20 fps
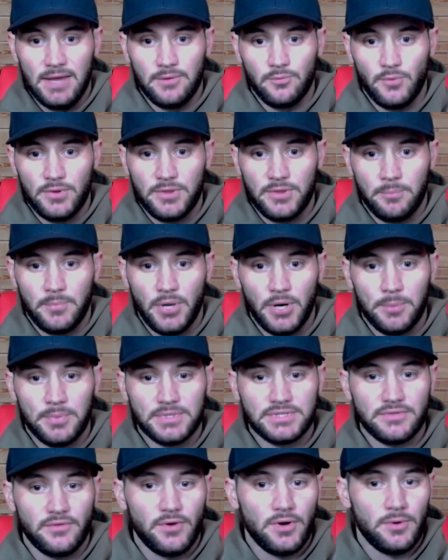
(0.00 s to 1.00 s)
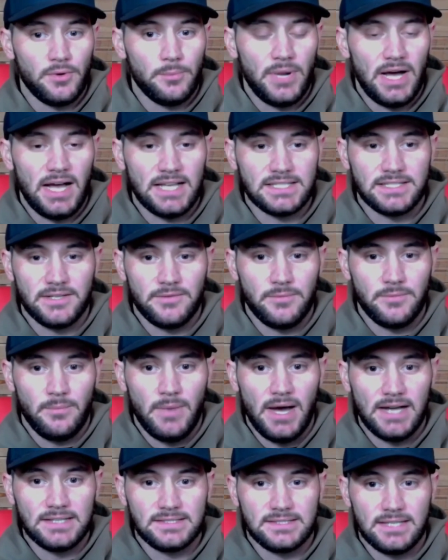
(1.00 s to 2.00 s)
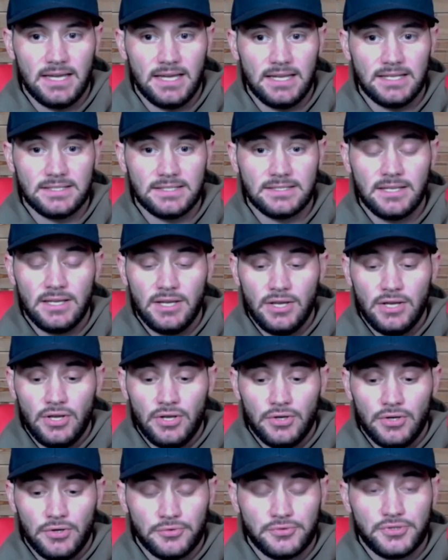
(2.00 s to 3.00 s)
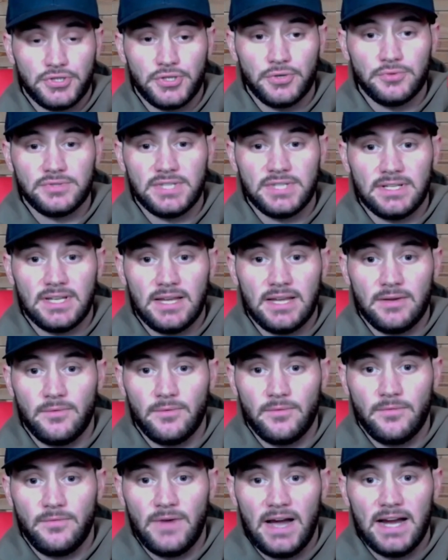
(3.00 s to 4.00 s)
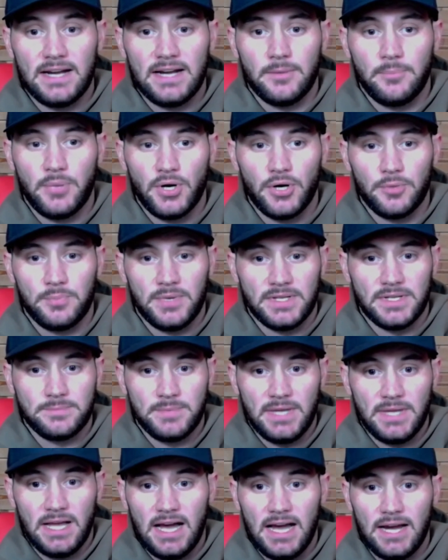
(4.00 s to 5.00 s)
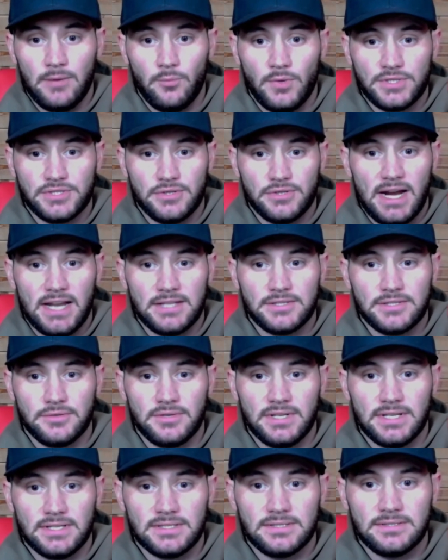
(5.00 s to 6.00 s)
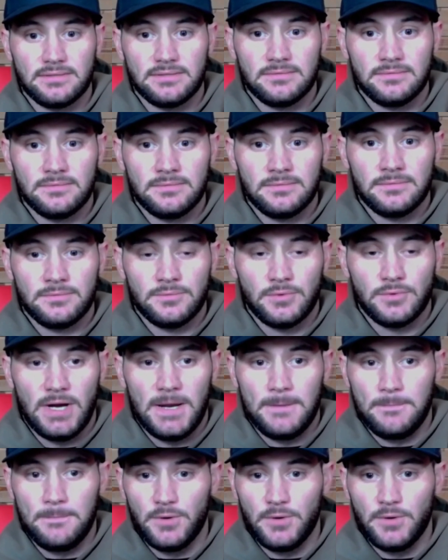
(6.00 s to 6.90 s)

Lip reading: And with purposeful and positive mindset, it's you're choosing to find a purpose behind what your attitude is, right?